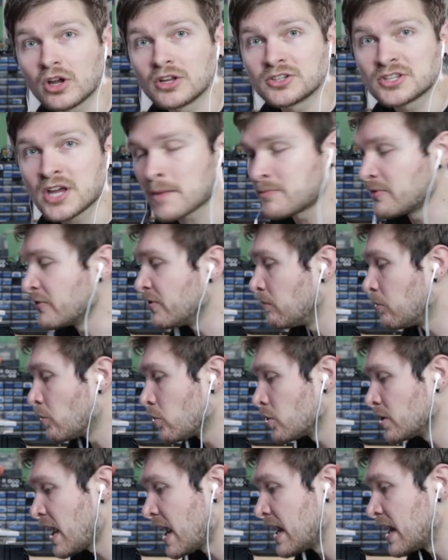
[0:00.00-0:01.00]
on top of the
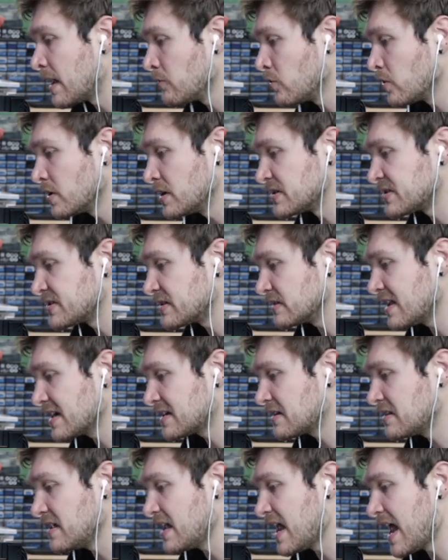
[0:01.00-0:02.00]
board, and I'm going to
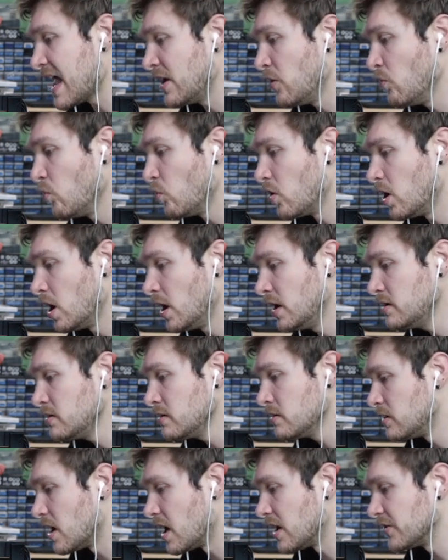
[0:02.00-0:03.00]
select the
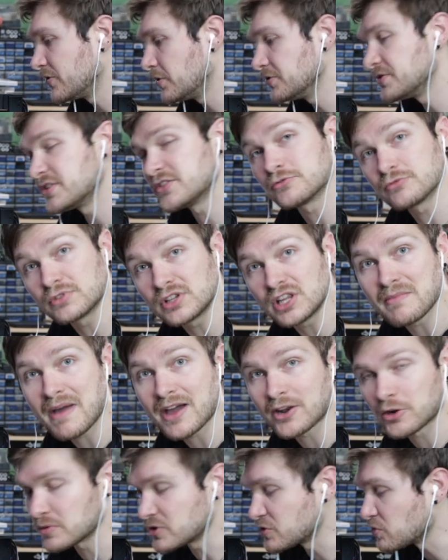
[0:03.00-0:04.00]
N1 nozzle, doesn't really
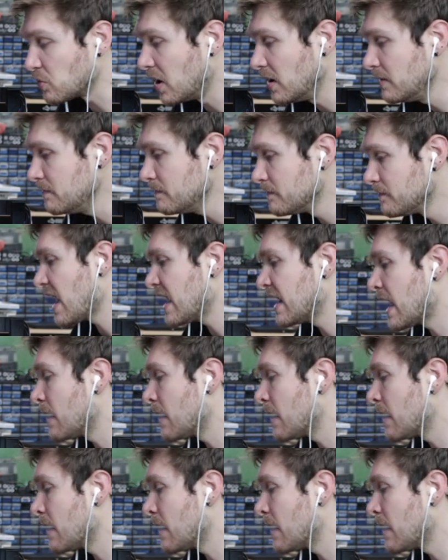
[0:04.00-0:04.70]
matter which one, and